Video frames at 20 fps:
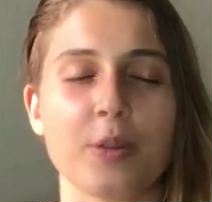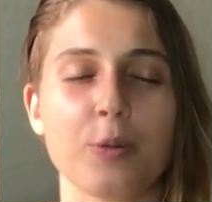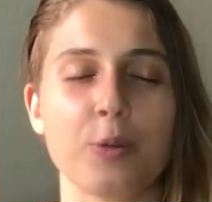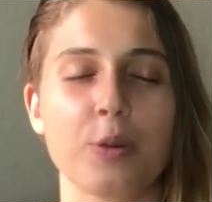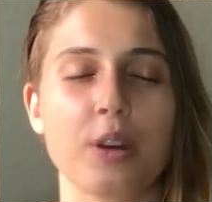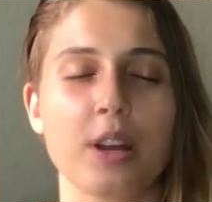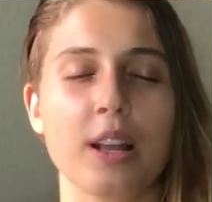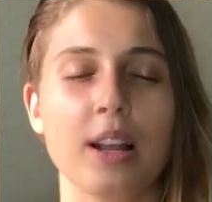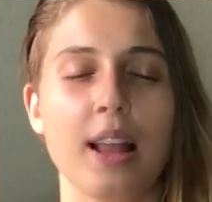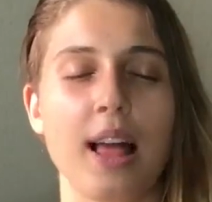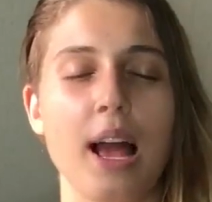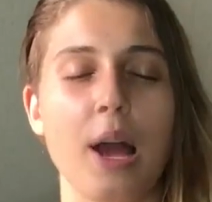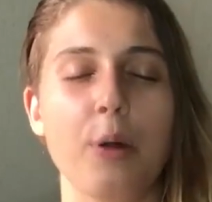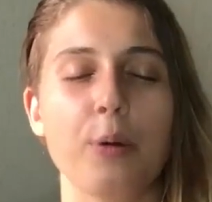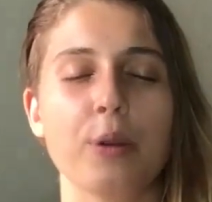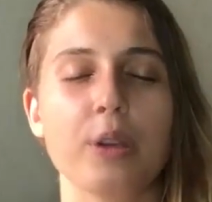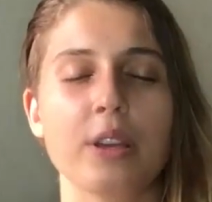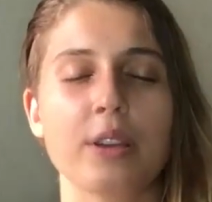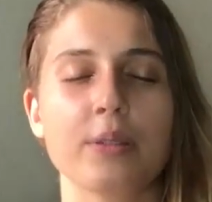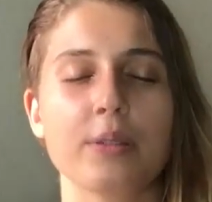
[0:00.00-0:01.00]
we're
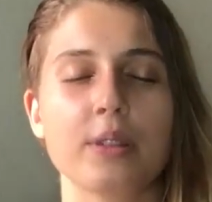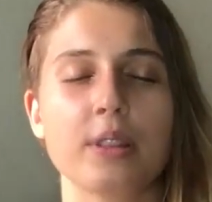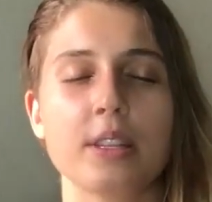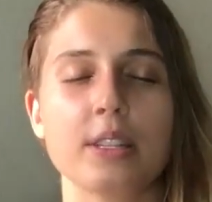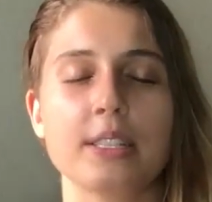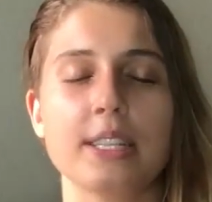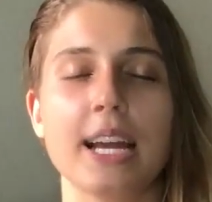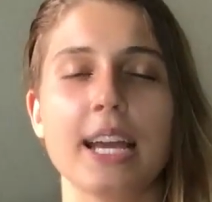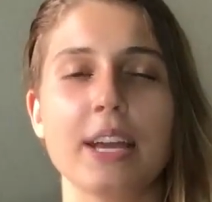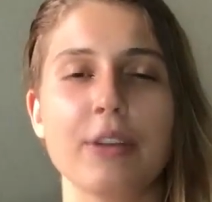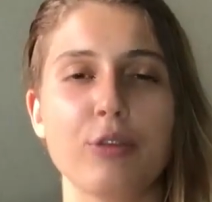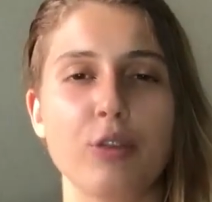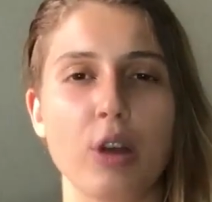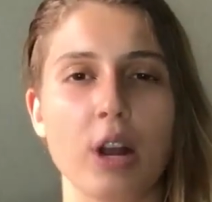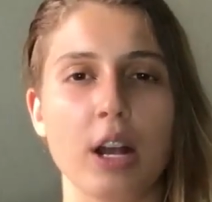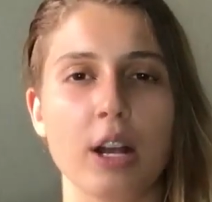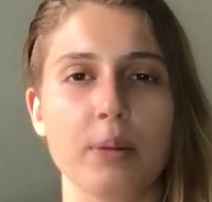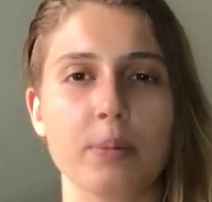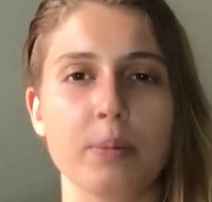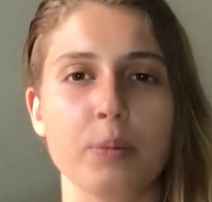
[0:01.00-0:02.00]
allowing the
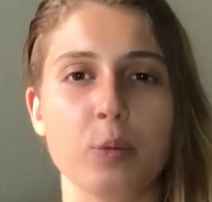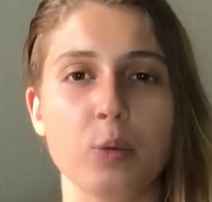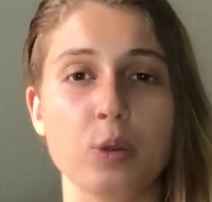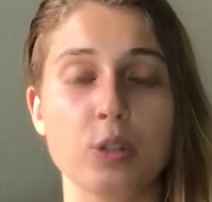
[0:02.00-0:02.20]
diaphragm,